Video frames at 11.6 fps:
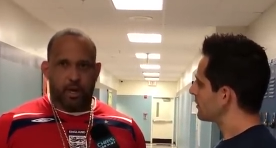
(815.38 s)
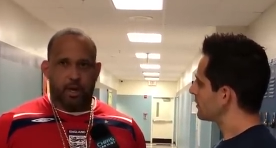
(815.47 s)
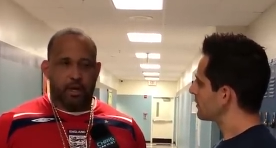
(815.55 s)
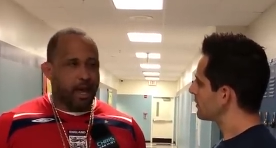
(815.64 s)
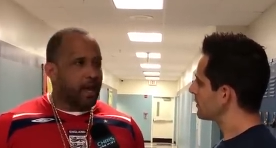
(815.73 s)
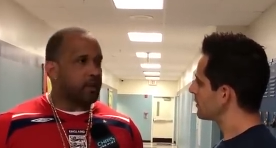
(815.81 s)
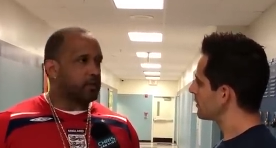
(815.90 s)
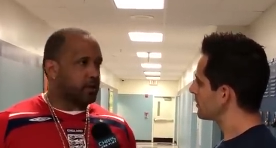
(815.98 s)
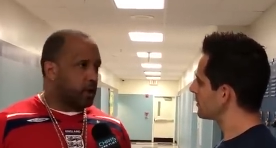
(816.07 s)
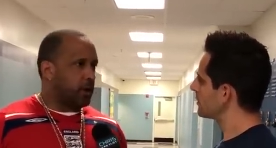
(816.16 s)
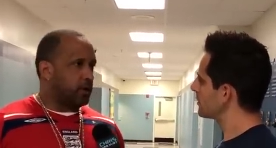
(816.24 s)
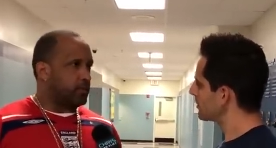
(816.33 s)

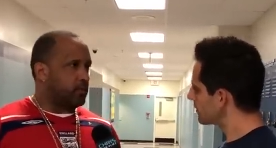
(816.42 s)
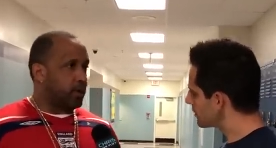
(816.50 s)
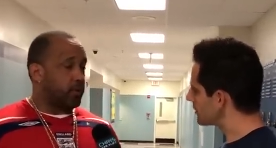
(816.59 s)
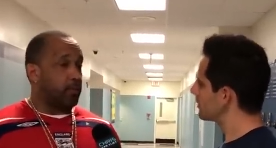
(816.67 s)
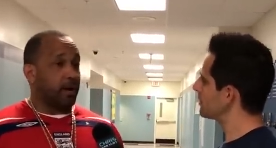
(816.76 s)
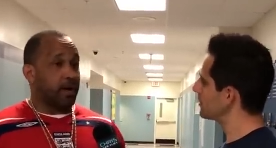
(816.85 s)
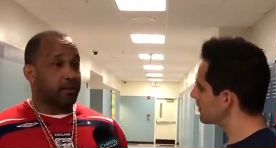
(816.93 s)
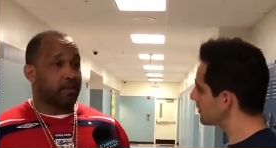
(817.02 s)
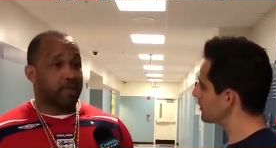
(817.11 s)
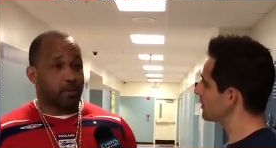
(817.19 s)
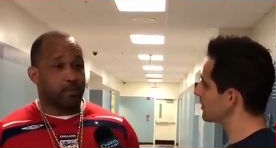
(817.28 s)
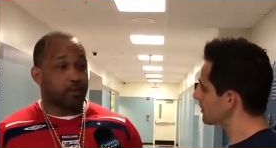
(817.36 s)
Speaker 1: hands-on with my
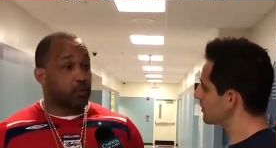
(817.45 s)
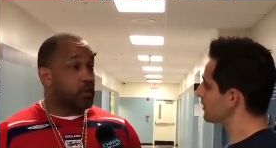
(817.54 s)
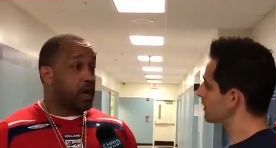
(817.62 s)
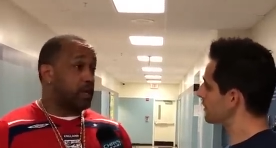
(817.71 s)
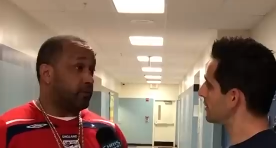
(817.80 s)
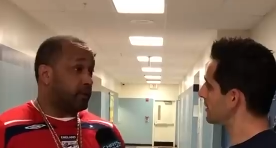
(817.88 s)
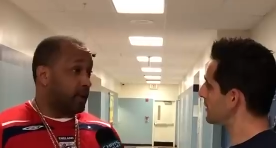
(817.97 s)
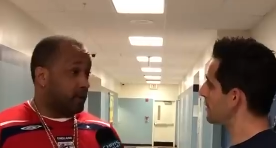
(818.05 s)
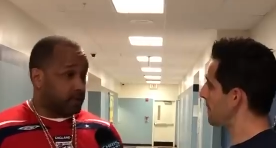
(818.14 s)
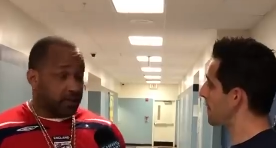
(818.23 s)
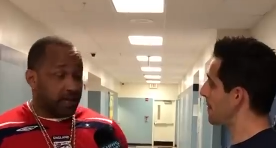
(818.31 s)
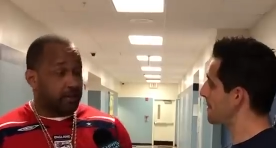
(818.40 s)
segments creatively. I
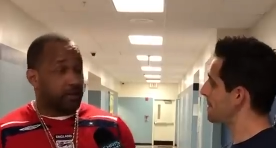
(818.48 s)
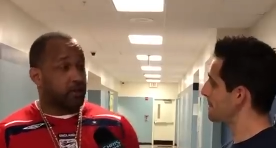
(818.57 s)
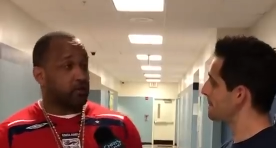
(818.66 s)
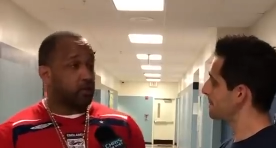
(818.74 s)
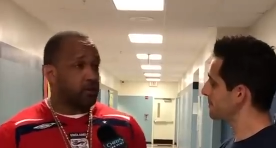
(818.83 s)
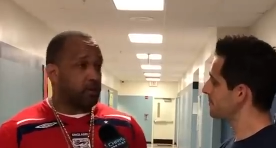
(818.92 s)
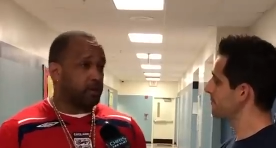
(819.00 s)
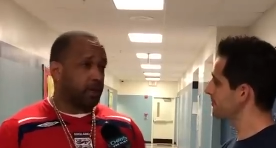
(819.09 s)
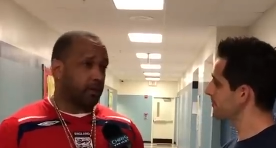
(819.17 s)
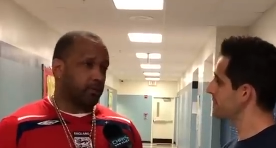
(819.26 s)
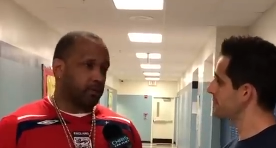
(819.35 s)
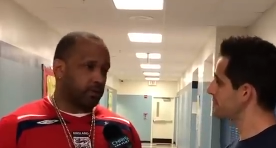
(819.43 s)
was allowed to contribute, like
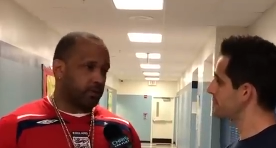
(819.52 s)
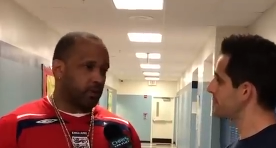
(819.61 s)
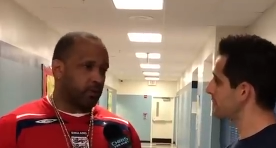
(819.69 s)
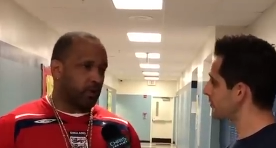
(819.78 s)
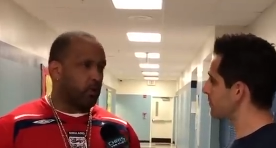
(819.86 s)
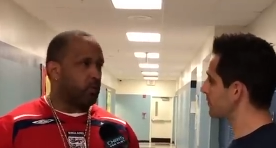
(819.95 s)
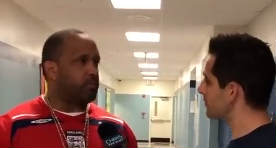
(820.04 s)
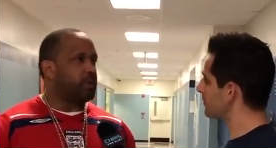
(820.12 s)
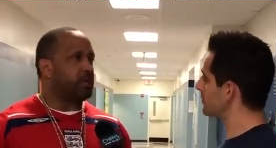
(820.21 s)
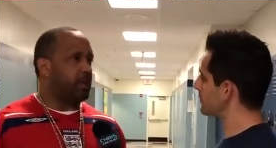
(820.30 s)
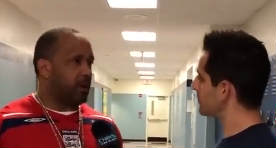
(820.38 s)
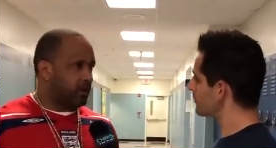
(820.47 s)
with the whole
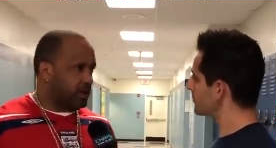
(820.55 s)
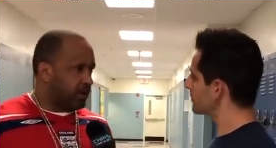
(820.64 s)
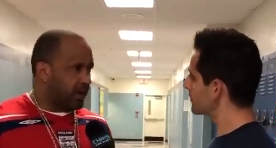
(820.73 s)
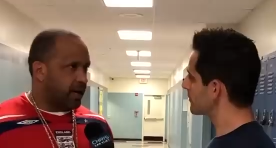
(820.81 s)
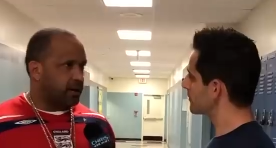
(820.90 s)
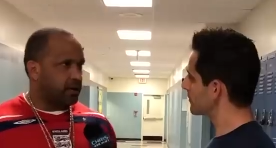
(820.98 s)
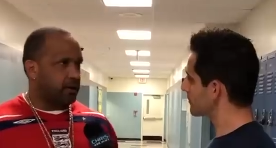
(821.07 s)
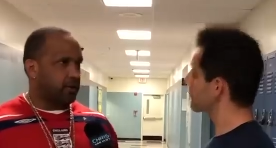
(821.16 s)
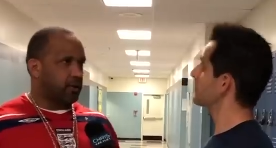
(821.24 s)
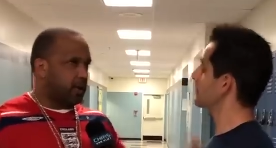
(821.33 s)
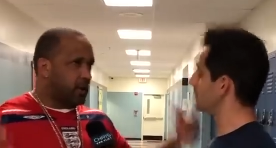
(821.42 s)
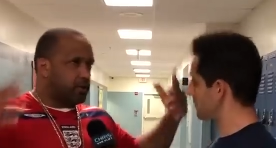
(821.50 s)
Beatdown Clan and
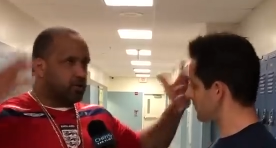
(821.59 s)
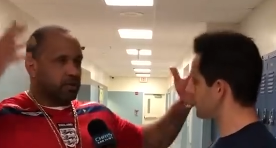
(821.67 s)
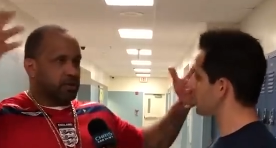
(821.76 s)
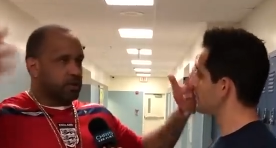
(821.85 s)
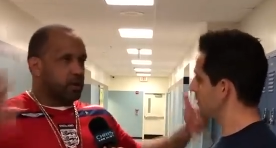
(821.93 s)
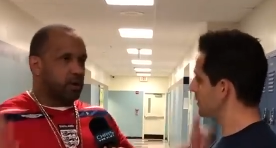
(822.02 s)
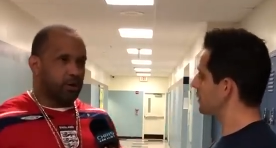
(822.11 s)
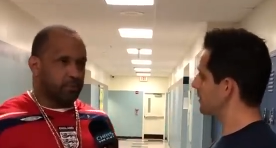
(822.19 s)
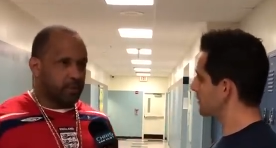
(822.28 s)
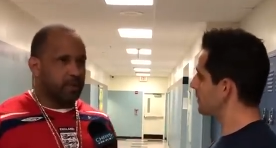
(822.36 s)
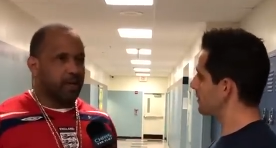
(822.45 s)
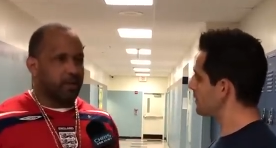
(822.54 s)
the entrance and all.
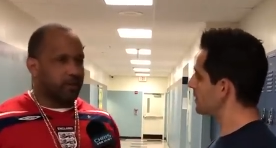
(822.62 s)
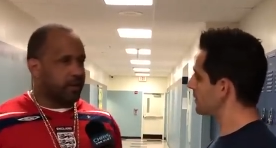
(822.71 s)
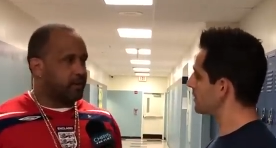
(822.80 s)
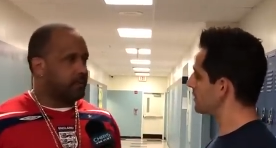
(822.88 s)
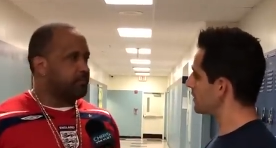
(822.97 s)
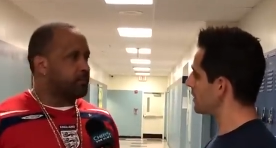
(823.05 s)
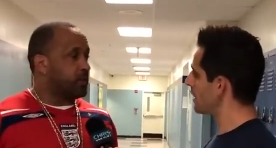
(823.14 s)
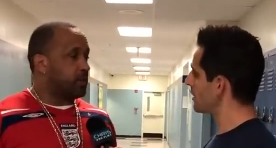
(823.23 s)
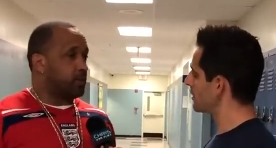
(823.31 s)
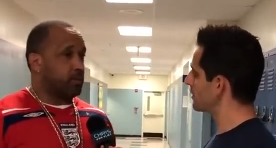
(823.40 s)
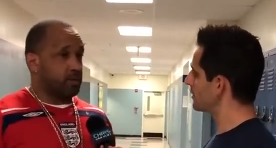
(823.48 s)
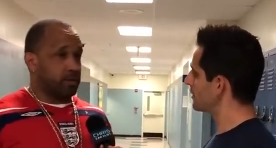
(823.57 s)
A lot of that, yeah,
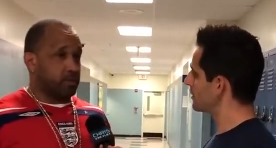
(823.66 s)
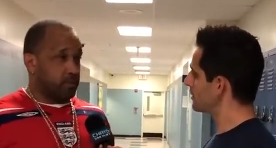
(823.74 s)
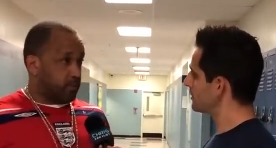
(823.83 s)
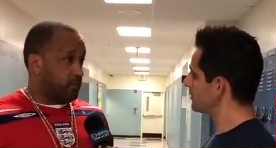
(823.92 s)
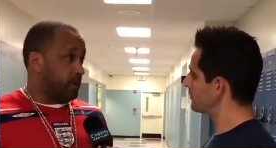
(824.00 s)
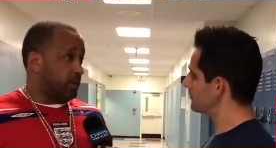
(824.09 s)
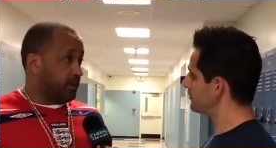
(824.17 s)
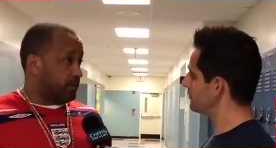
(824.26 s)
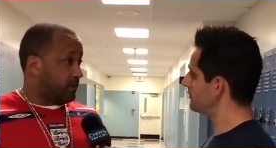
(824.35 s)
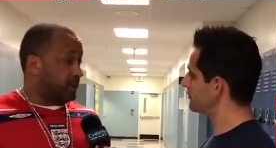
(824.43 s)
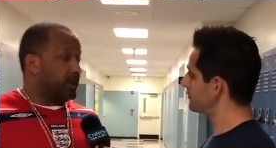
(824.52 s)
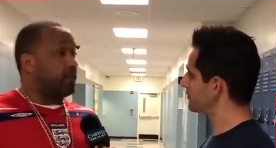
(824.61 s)
was a
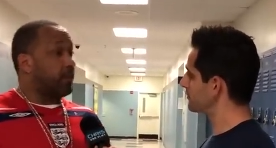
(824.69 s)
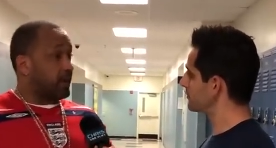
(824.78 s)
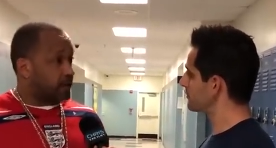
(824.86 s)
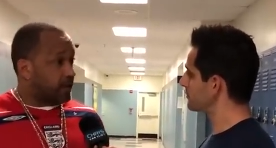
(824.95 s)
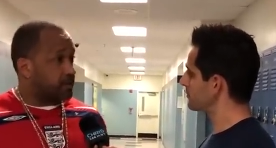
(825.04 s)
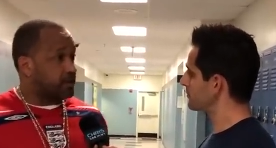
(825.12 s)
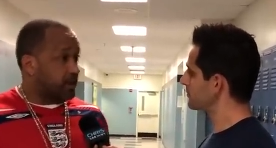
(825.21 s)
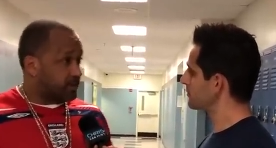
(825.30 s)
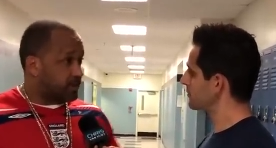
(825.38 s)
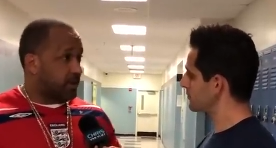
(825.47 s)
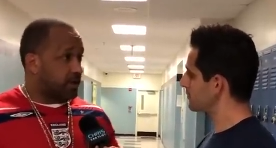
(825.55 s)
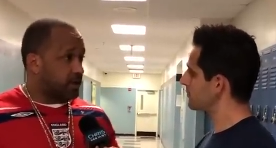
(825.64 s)
lot of my concepts
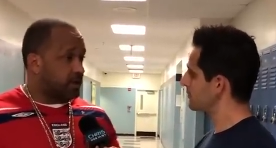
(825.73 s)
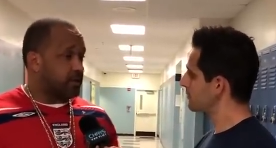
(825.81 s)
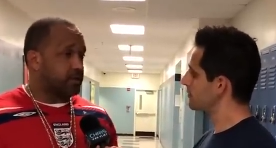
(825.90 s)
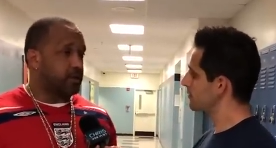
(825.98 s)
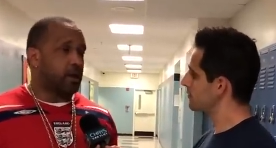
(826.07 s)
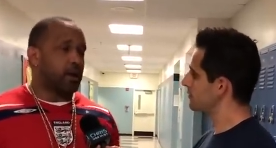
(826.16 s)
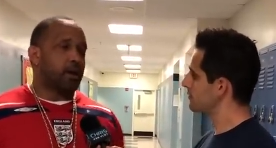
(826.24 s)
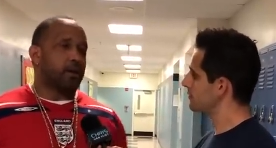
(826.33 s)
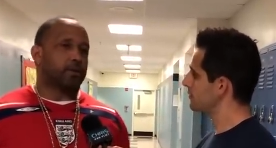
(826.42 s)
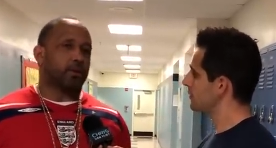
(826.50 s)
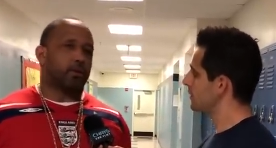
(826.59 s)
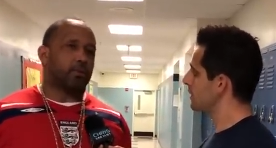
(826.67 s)
and ideas.
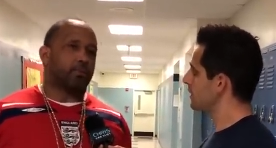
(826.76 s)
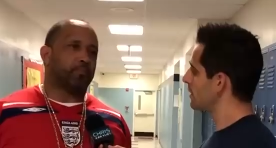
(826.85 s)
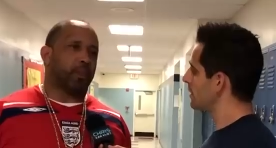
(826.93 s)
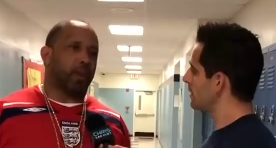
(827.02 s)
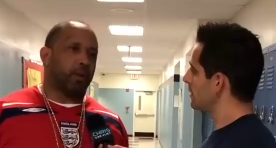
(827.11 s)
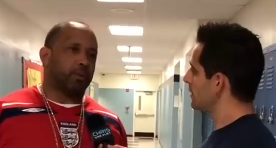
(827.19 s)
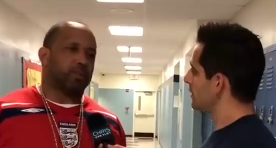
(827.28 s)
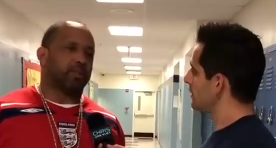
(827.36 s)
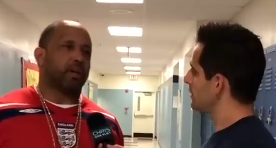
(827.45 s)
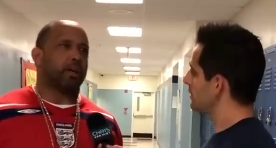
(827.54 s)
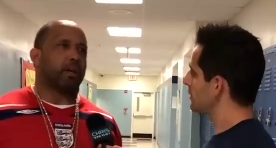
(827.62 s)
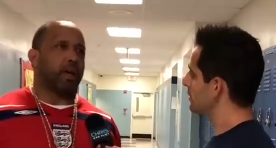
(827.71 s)
So I would
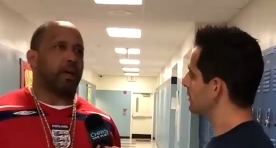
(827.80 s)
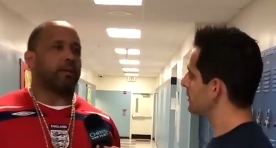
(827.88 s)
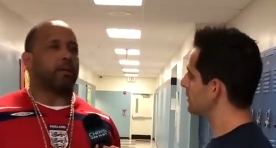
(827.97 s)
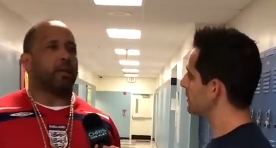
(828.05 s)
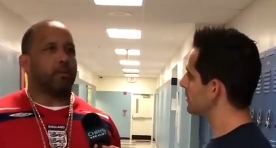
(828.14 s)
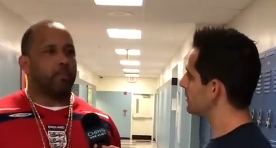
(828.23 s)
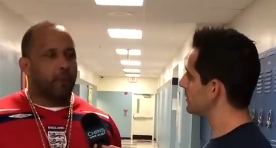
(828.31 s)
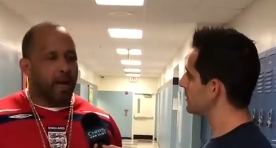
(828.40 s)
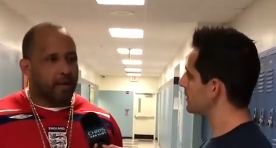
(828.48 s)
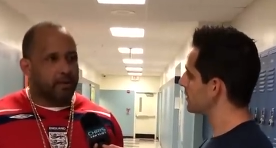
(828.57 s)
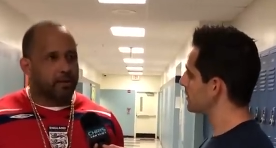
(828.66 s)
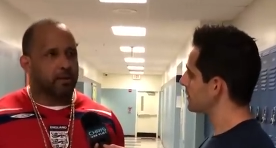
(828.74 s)
say at
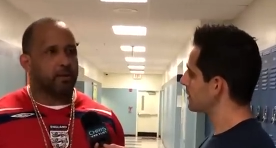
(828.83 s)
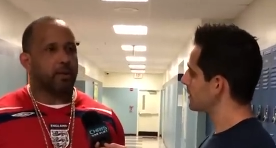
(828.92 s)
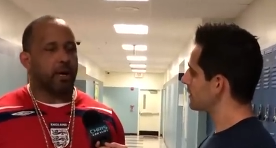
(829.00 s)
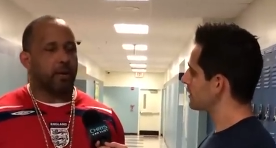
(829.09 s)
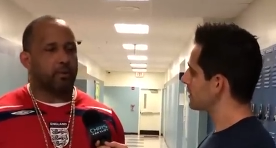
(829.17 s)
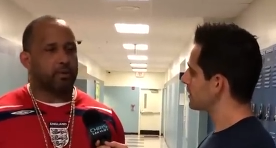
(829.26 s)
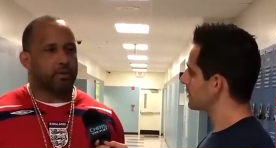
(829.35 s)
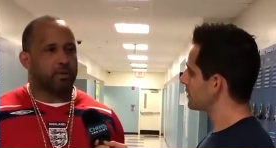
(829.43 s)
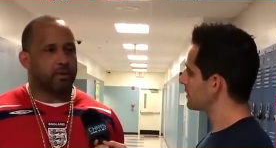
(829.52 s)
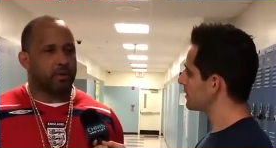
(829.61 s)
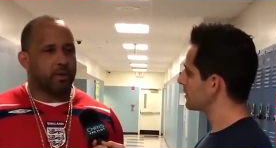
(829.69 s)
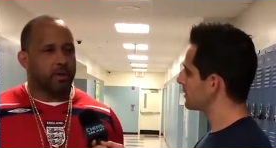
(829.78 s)
Impact, I was
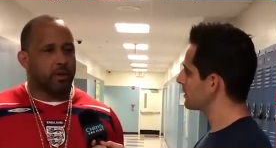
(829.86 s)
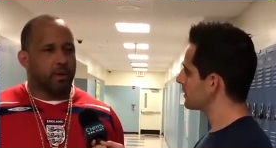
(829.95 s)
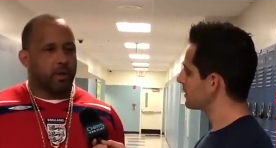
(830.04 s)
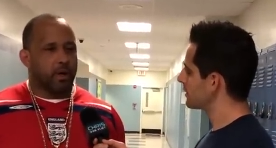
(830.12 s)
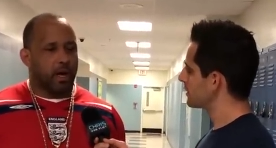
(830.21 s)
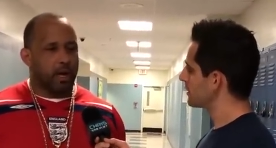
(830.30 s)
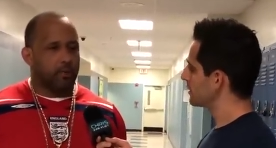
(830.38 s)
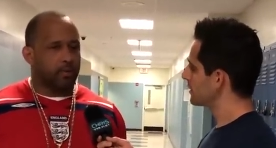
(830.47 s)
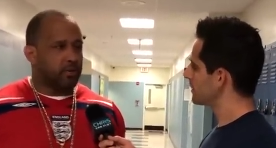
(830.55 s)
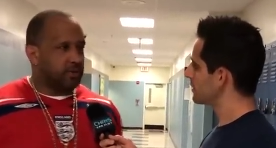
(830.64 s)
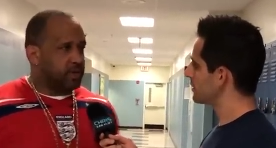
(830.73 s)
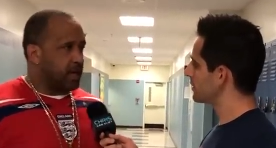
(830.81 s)
able
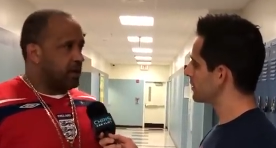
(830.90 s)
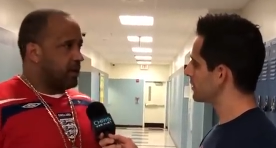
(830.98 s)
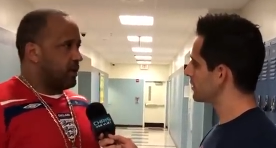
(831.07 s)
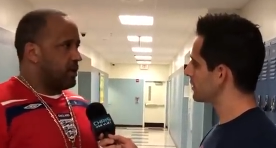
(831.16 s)
to take